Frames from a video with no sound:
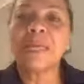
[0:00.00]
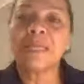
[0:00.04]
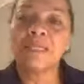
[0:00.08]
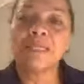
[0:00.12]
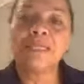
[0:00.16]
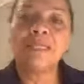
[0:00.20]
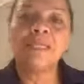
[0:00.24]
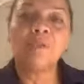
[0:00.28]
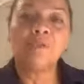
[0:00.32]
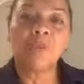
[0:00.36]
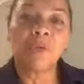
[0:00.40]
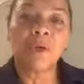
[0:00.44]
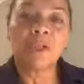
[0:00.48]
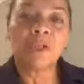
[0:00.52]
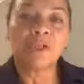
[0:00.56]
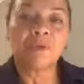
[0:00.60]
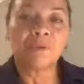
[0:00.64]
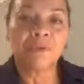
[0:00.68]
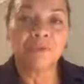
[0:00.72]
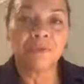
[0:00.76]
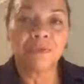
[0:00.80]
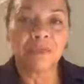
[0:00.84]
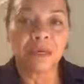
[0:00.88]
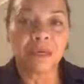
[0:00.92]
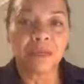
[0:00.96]
get to the bottom
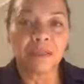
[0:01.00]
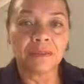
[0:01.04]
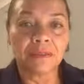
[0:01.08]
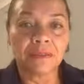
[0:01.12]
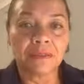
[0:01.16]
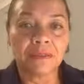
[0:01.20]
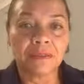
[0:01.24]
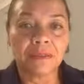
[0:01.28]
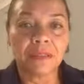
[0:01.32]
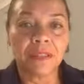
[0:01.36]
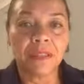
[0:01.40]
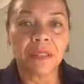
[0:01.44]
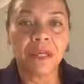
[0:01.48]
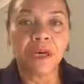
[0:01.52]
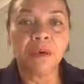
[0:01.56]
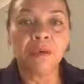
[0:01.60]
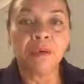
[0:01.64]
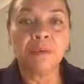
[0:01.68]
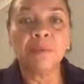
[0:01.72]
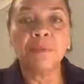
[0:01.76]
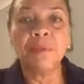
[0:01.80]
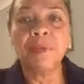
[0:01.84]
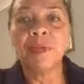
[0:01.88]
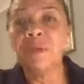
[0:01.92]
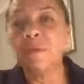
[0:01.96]
of that, you
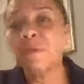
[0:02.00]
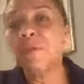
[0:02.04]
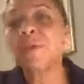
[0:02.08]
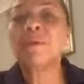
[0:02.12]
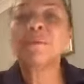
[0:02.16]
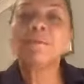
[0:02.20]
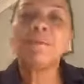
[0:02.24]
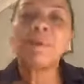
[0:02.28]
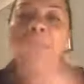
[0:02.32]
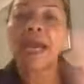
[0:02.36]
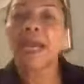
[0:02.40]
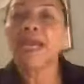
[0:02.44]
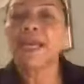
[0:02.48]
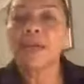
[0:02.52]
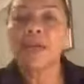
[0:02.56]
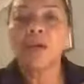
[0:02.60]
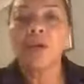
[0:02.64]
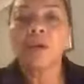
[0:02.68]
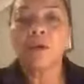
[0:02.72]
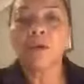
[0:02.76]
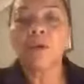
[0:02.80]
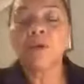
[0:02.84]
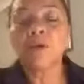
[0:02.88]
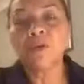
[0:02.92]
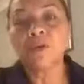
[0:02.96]
know, and we will make
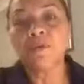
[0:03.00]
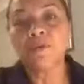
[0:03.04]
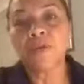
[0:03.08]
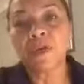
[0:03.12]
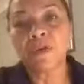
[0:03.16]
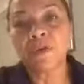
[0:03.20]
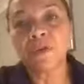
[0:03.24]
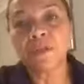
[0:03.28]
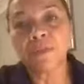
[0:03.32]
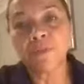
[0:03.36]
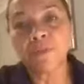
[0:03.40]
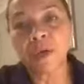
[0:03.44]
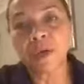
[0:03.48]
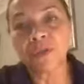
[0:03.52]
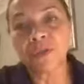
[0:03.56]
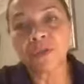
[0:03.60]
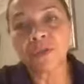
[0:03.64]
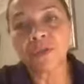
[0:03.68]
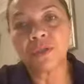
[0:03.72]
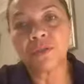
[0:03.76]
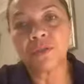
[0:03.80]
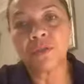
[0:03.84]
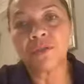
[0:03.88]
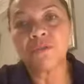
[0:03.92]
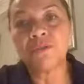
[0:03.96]
all of those
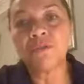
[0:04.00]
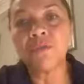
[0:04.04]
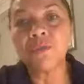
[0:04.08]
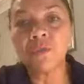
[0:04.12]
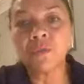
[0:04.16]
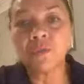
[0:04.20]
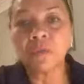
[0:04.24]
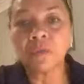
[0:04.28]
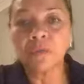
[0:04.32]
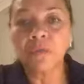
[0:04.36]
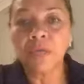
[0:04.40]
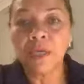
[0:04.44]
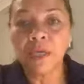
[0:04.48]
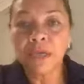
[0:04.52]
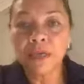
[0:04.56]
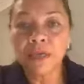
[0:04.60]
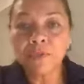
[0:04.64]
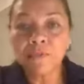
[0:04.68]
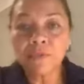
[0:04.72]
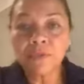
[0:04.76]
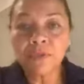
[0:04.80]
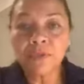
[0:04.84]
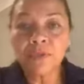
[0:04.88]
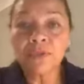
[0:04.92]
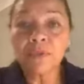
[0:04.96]
emotions fall.
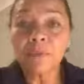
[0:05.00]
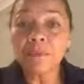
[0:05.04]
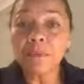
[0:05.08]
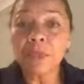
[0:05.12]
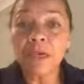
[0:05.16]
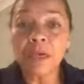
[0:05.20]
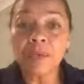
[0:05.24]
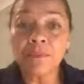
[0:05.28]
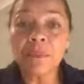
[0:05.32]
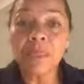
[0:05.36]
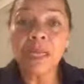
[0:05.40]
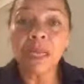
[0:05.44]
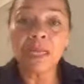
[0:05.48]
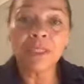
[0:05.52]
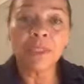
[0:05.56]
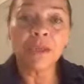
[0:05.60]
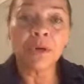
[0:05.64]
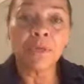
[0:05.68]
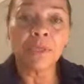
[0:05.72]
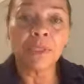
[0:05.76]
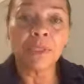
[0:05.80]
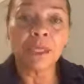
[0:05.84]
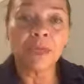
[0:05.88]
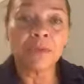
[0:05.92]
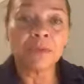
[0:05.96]
Sometimes like
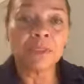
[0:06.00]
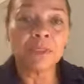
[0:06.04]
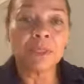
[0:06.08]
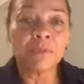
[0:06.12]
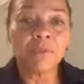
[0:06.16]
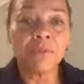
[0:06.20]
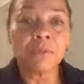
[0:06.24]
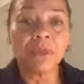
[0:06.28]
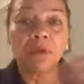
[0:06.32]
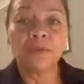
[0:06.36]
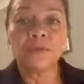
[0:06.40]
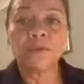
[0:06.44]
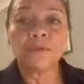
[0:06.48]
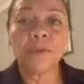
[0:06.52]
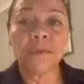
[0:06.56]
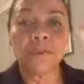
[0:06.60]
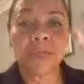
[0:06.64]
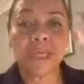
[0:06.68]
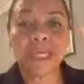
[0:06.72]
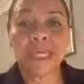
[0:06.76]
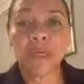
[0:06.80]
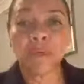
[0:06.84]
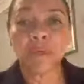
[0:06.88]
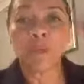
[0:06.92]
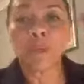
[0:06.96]
dominoes, sometimes when
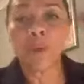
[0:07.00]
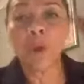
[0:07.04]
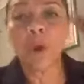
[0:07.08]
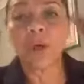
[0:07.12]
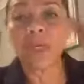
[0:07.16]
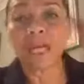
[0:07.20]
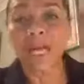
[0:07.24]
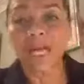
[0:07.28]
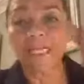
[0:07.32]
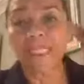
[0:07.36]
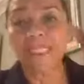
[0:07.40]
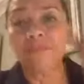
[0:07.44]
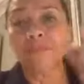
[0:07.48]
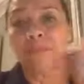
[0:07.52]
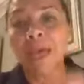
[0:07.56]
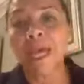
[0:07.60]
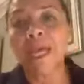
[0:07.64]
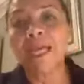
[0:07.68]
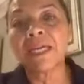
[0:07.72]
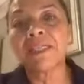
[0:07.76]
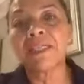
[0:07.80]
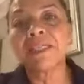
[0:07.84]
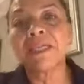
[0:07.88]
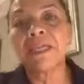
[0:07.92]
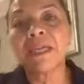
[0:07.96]
we hit one
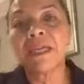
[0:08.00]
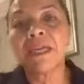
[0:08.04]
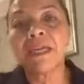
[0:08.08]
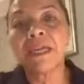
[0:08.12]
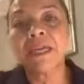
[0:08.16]
aspect,